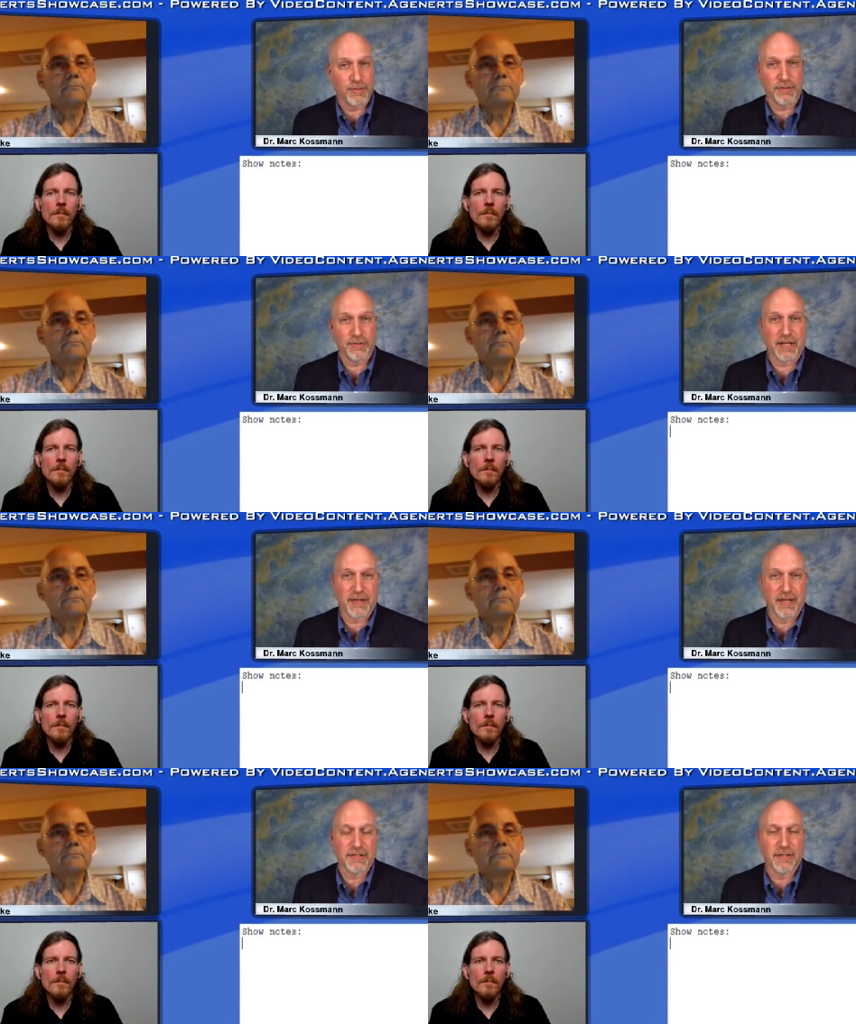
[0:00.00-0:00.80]
Speaker 1: some interesting
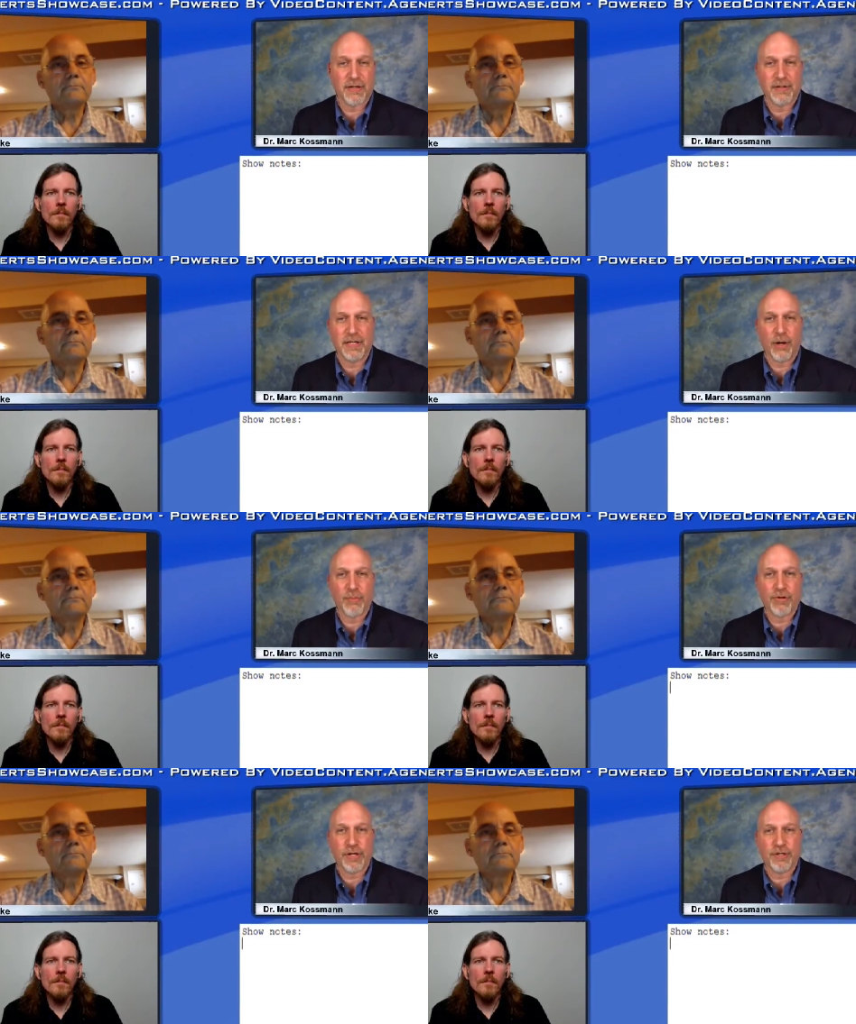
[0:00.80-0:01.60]
things in our in our
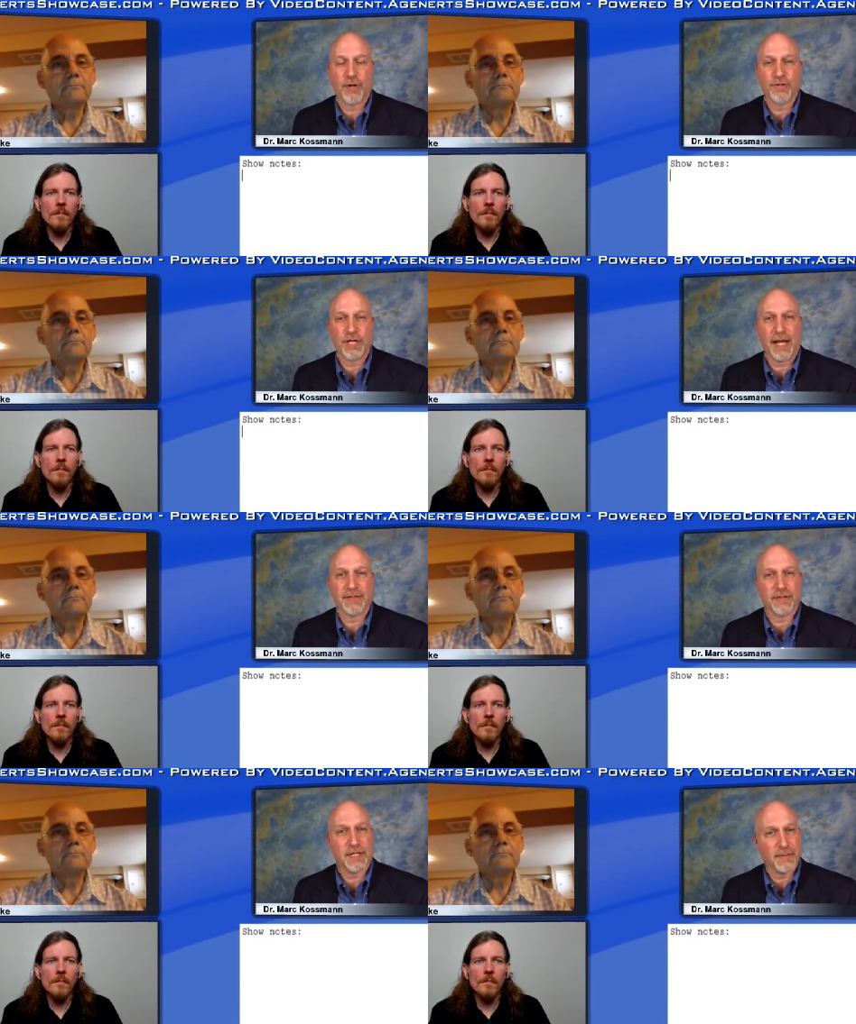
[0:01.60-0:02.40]
pre-show
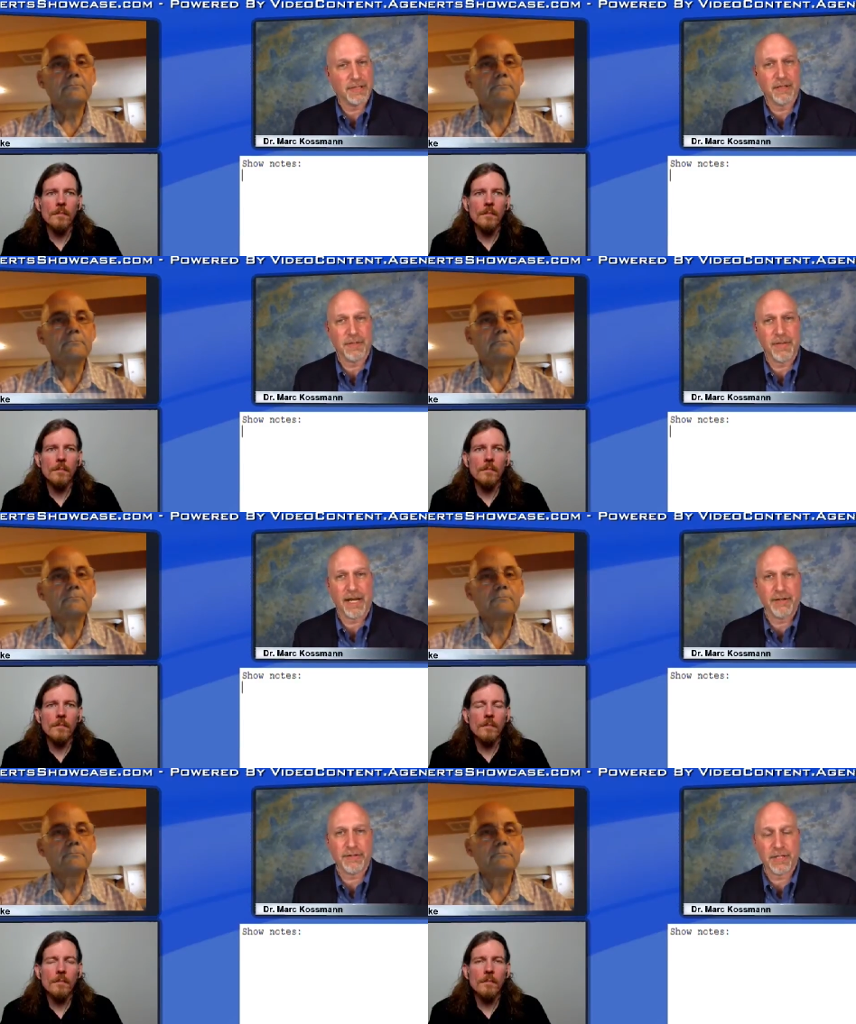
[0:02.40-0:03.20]
chat. So tell me a little bit
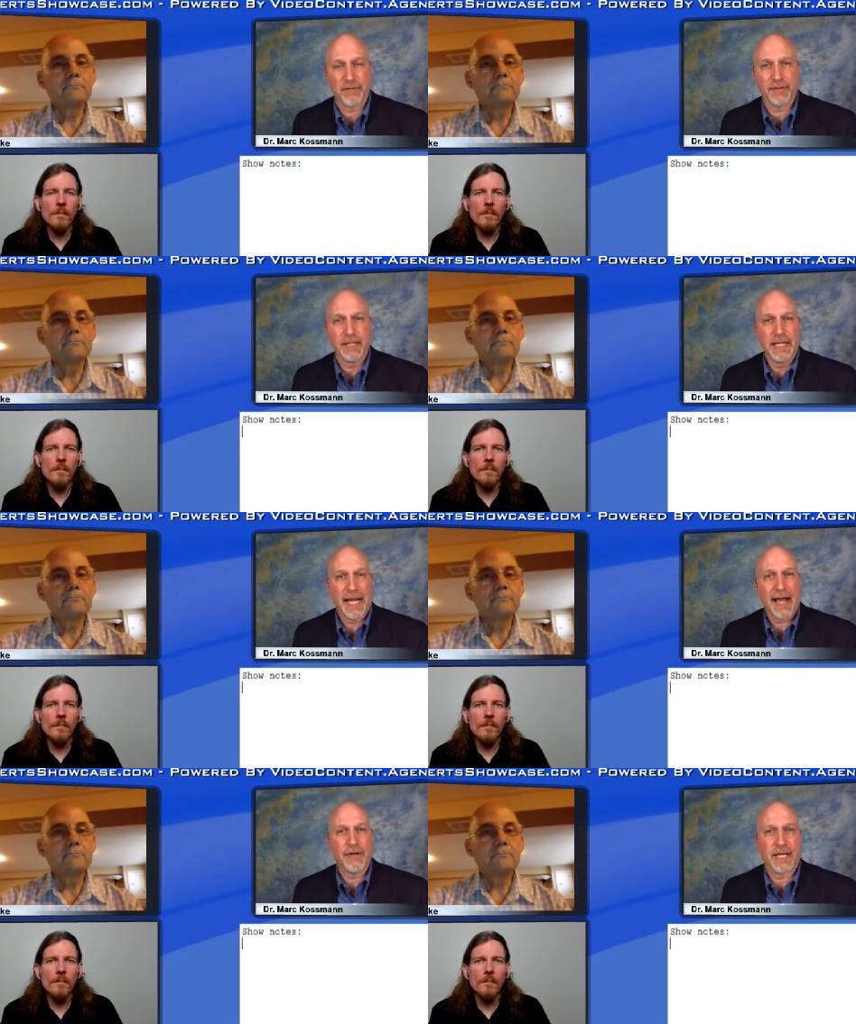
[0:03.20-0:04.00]
about yourself and
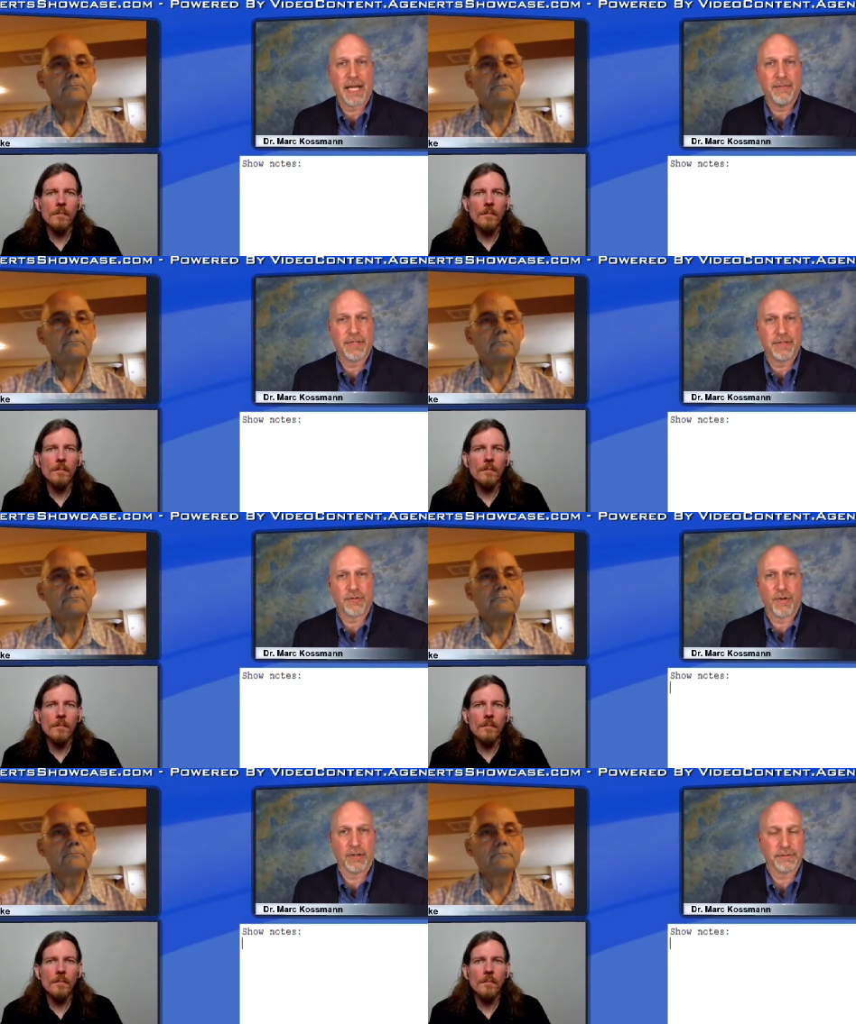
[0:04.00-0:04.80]
how you came to
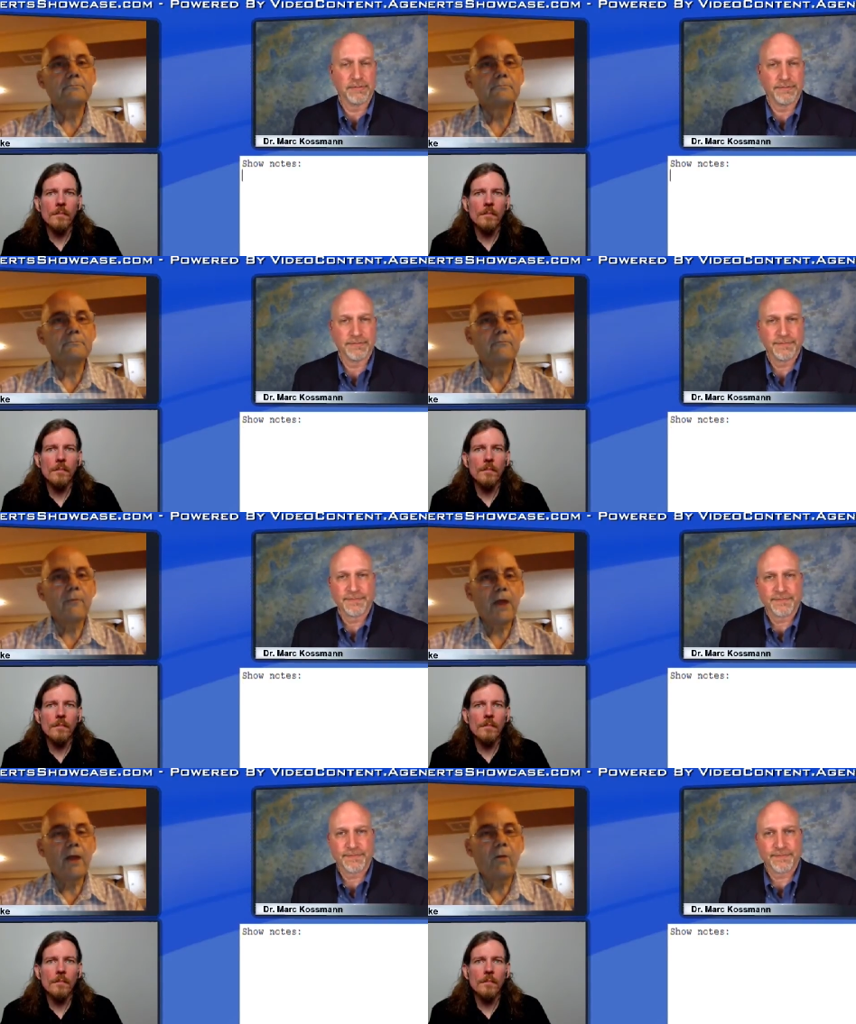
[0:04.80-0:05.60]
this world.
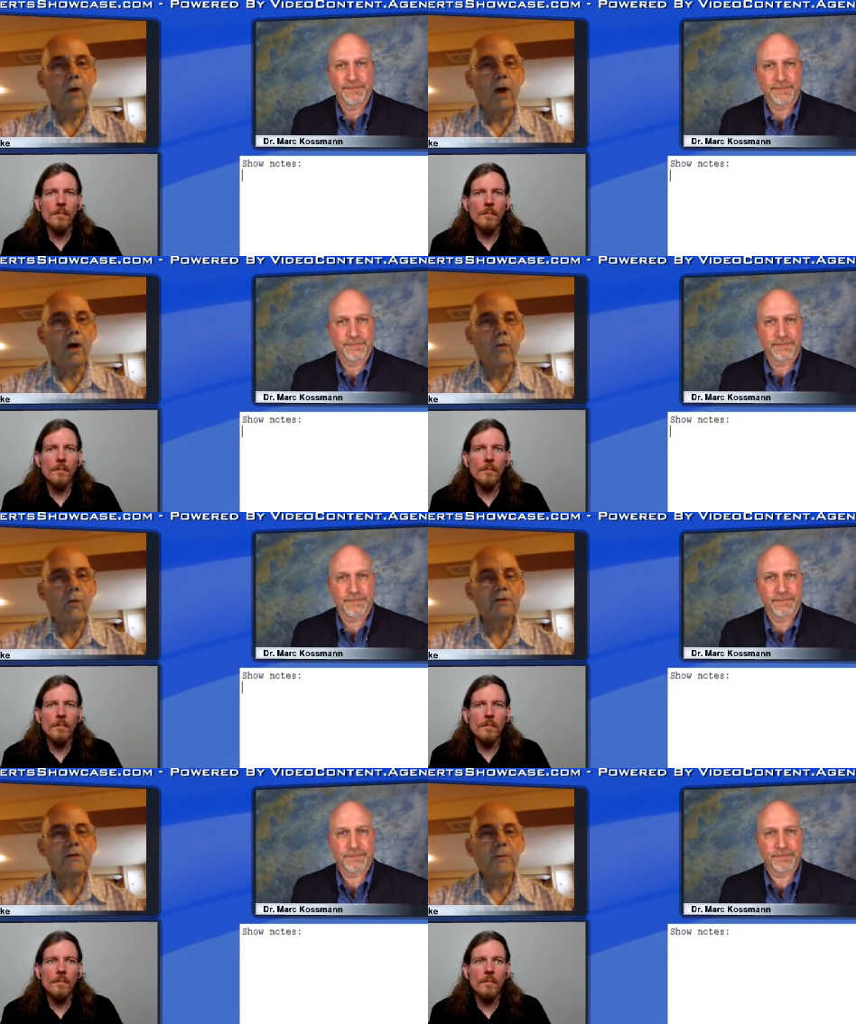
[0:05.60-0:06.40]
Speaker 2: Well,
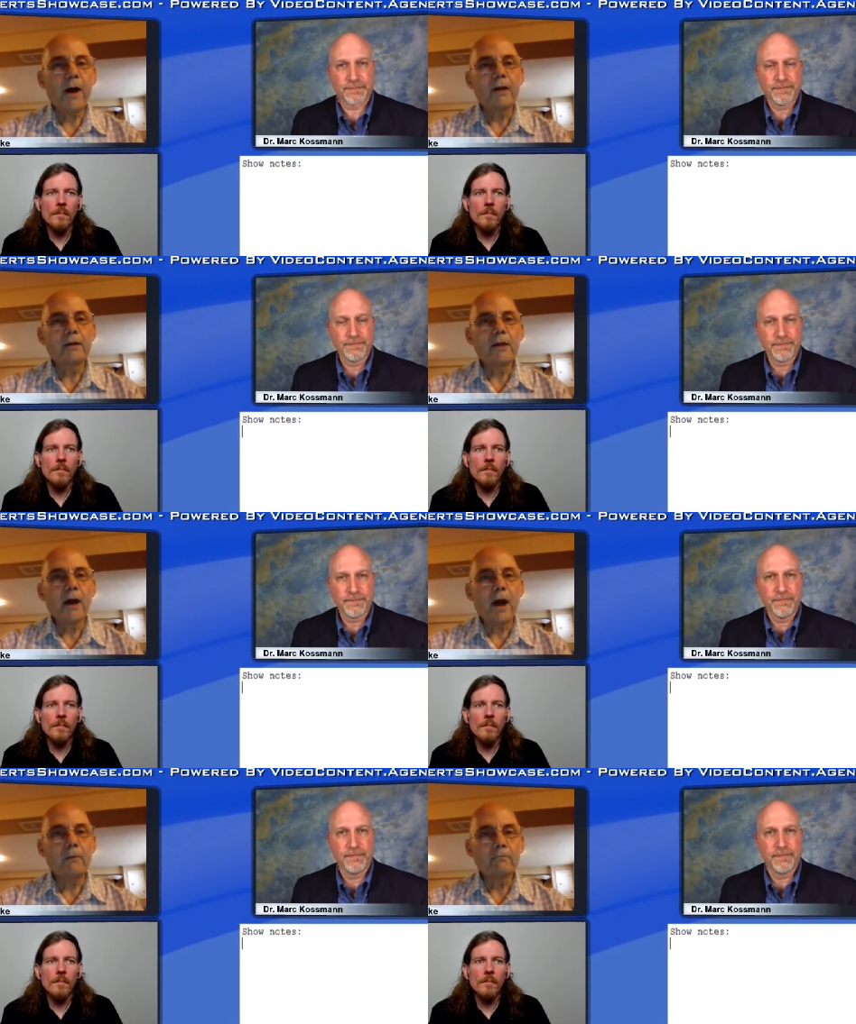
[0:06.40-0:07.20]
once upon a
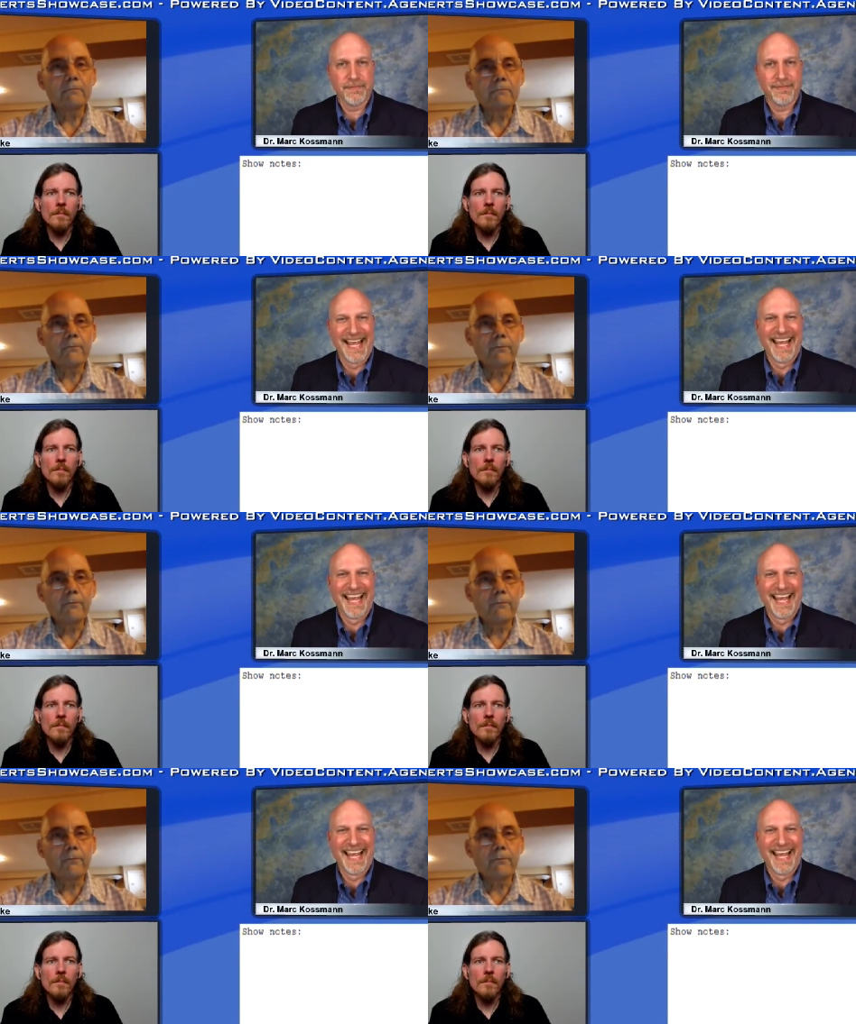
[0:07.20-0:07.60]
time.